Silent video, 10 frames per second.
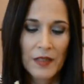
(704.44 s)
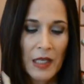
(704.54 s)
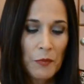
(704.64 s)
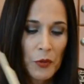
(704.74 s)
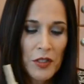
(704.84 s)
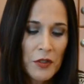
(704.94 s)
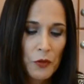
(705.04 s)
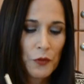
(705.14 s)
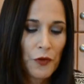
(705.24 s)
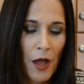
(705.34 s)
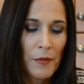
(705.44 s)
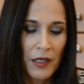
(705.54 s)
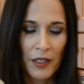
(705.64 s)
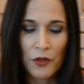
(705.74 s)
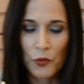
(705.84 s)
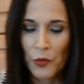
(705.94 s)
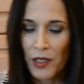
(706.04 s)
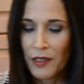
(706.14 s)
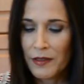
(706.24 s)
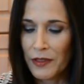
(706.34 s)
Impress your family and your
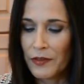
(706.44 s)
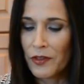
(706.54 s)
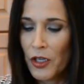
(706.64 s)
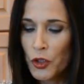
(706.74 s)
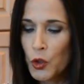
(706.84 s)
relatives.